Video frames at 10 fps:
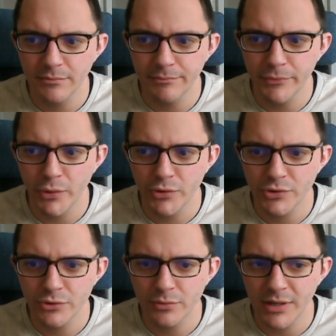mod
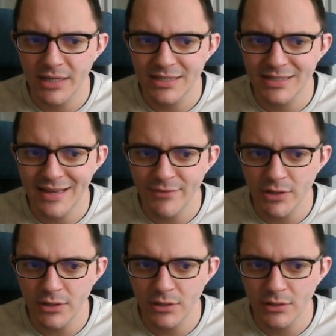27.